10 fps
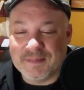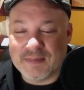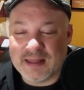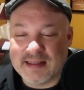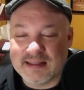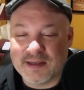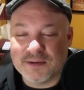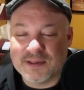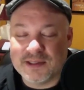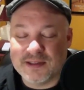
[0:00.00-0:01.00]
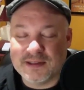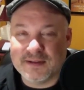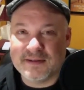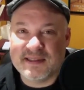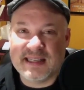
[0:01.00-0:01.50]
So to
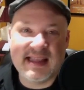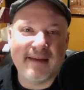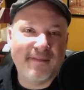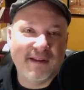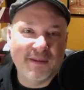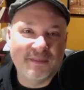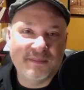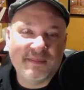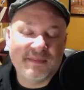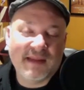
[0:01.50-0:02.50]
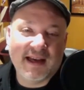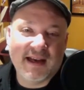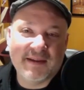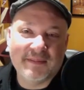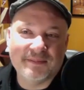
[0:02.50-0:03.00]
see that film
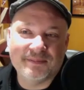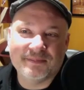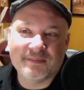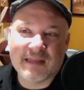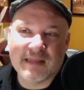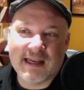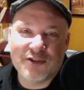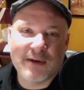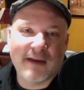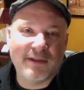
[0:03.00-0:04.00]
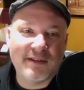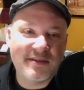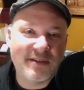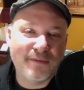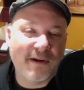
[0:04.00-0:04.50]
travel
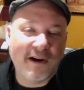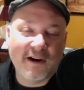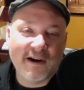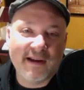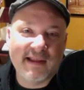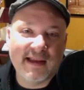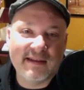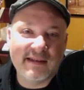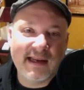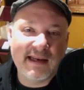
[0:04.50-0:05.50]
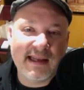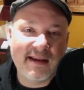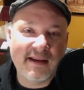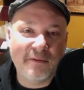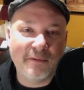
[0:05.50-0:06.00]
so far and get
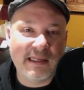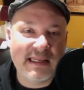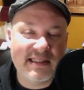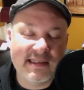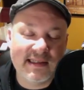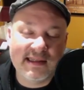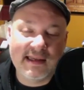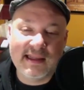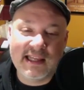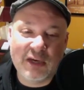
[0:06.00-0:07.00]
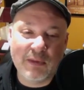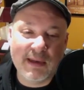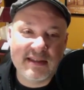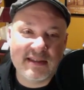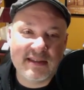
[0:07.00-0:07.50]
a release in the
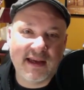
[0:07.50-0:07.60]
US,